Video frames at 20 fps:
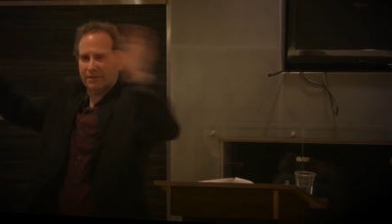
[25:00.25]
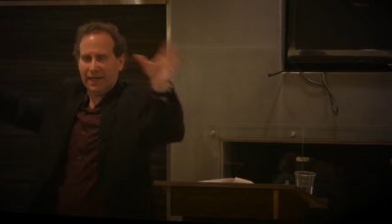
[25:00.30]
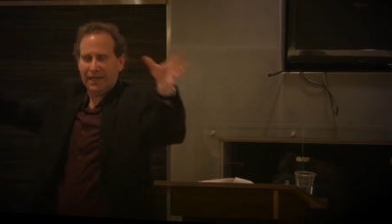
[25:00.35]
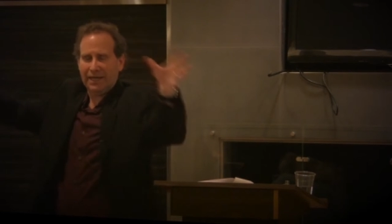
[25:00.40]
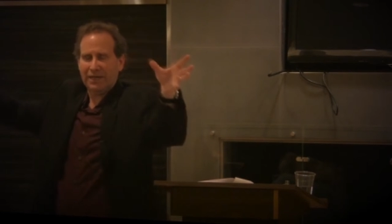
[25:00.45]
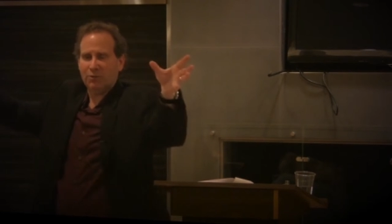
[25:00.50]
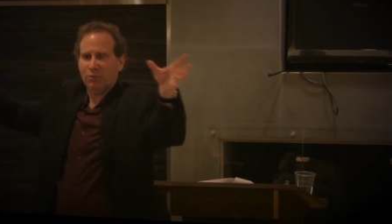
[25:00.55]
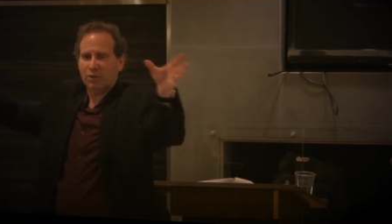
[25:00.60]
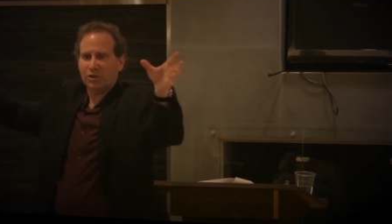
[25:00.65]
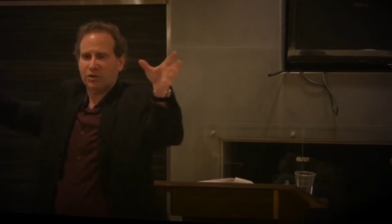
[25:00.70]

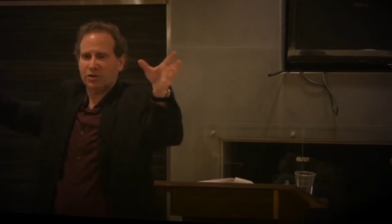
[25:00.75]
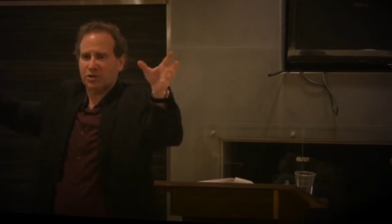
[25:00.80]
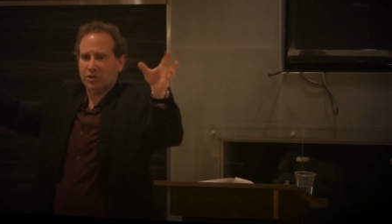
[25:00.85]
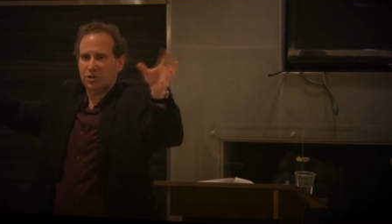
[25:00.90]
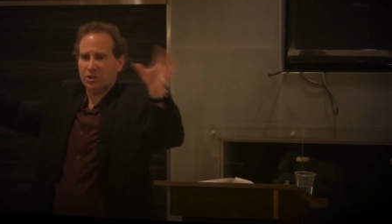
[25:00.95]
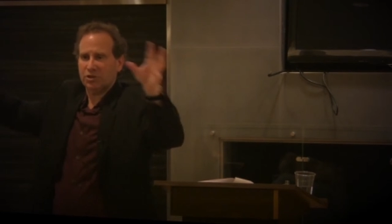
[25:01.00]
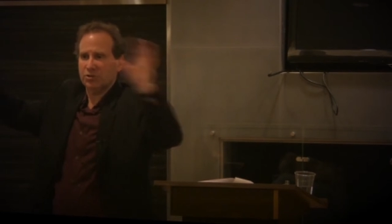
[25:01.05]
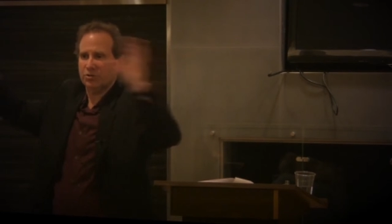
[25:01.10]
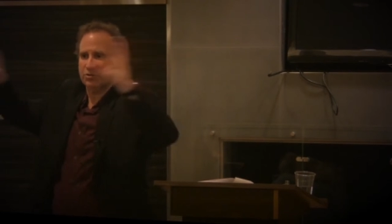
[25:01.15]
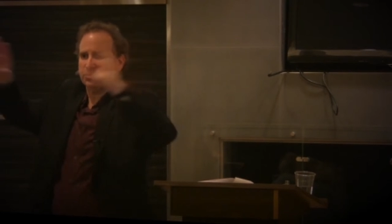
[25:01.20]
anyone can
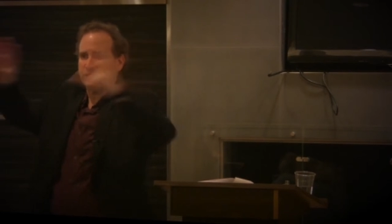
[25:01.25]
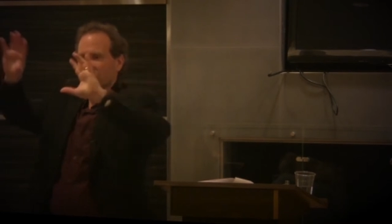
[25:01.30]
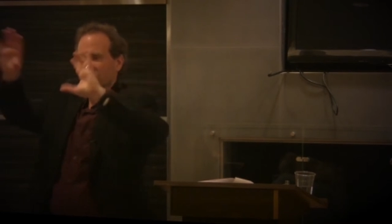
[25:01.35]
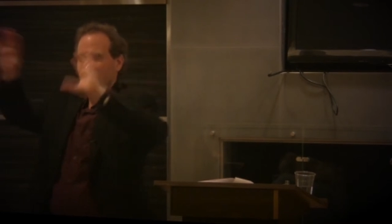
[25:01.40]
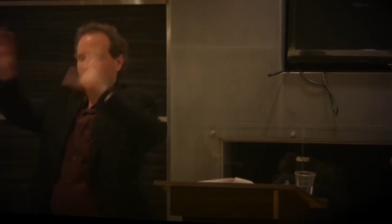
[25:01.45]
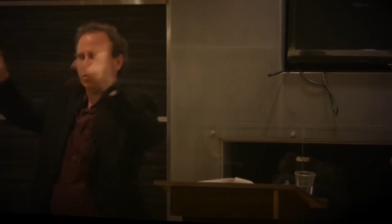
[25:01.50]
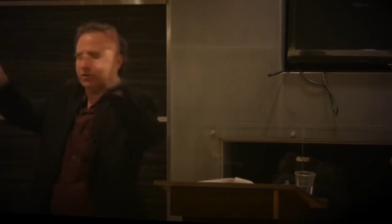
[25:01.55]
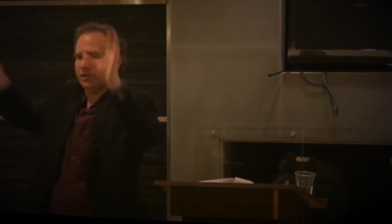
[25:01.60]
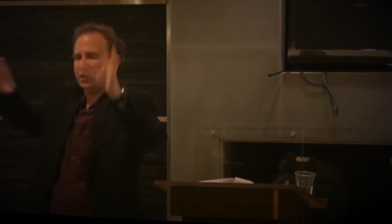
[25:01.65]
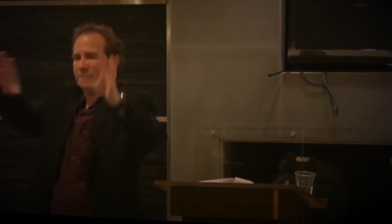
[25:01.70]
use, and you
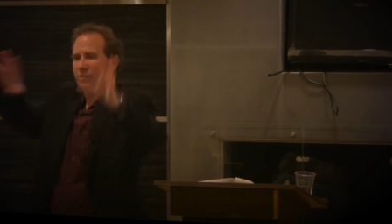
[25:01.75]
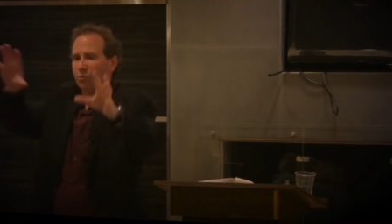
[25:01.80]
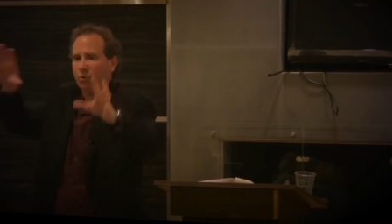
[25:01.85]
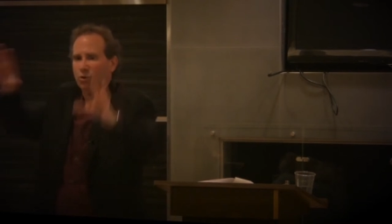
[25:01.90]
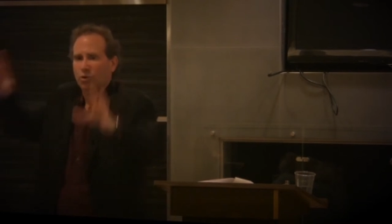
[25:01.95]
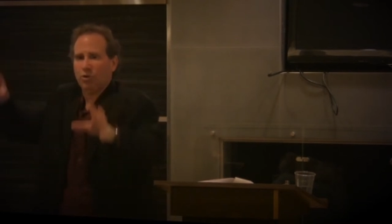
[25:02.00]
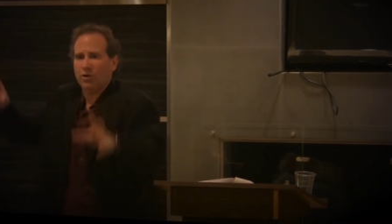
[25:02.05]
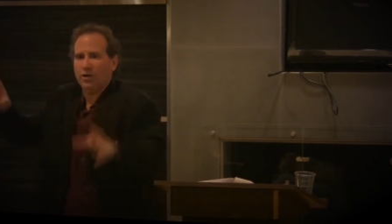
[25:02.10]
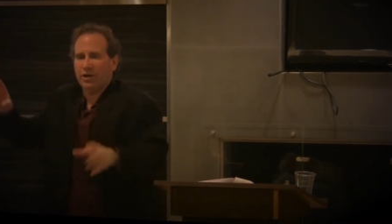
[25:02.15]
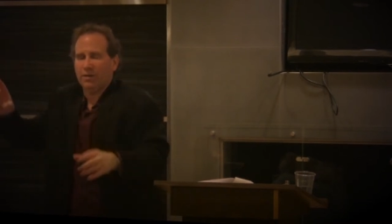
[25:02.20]
don't need to
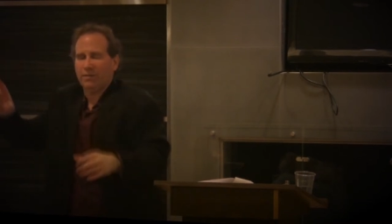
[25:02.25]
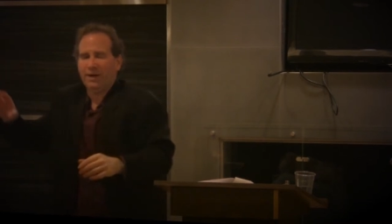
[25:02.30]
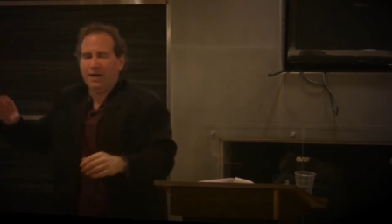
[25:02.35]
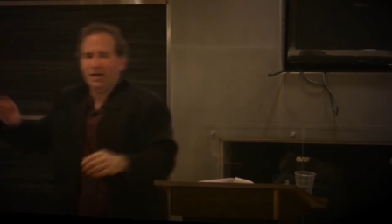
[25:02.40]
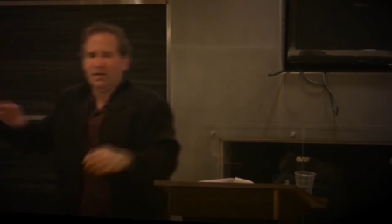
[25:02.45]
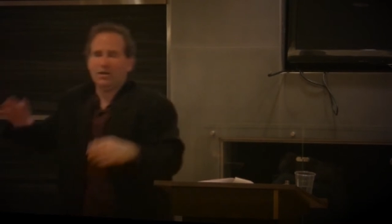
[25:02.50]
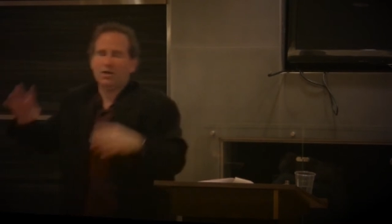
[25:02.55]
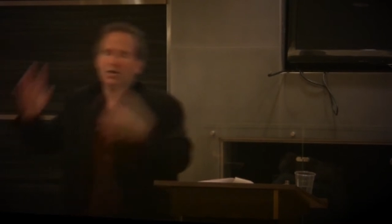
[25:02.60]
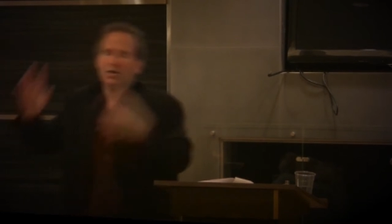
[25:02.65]
worry about,